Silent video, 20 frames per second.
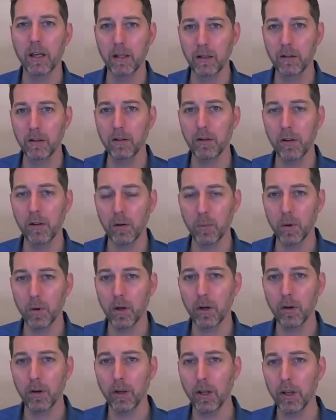into the
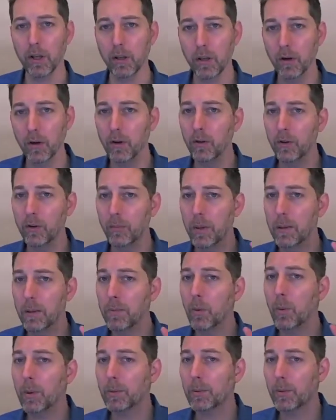world. And those
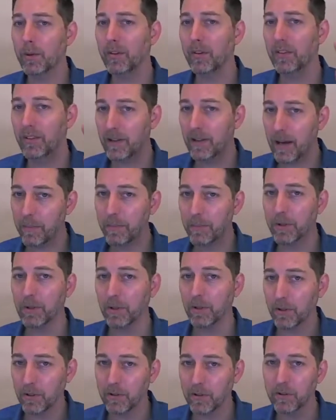people with
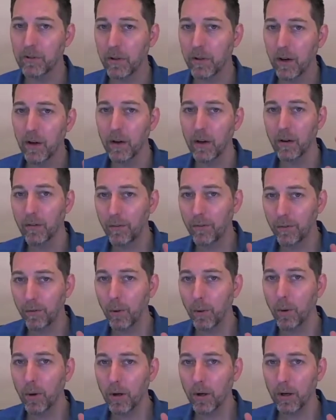receptors
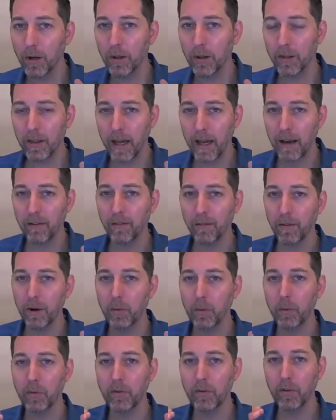for that
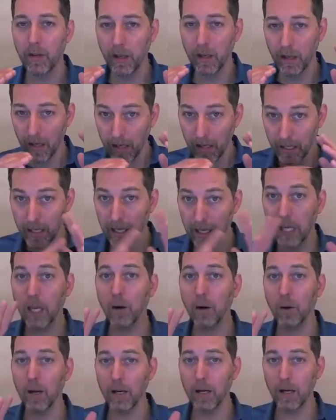frequency
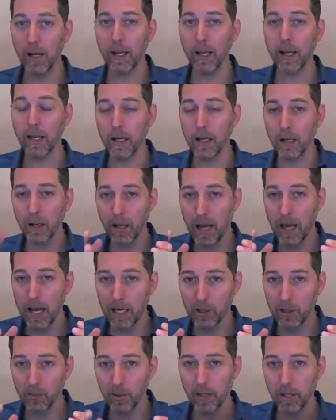hear it and
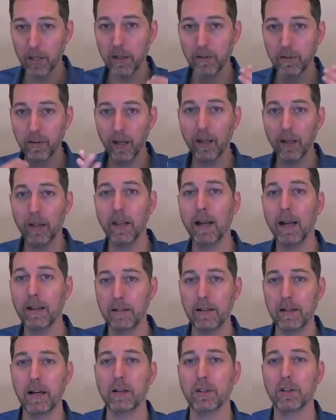align with us. And
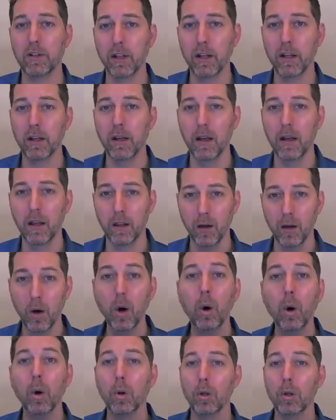that's actually the
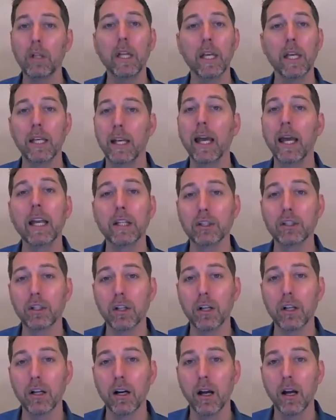holy
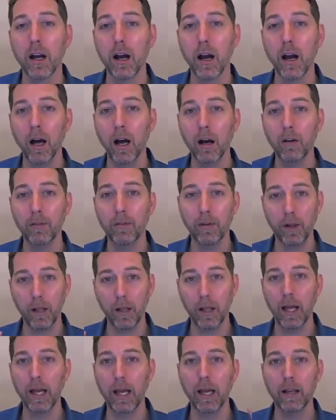nature of
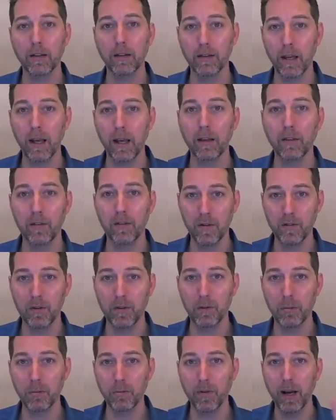client and
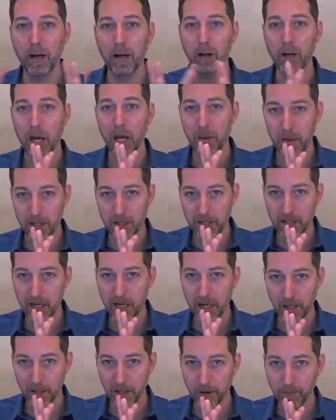service provider coming
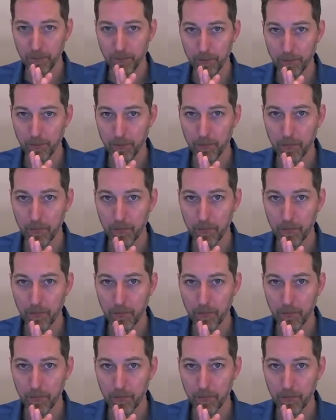together.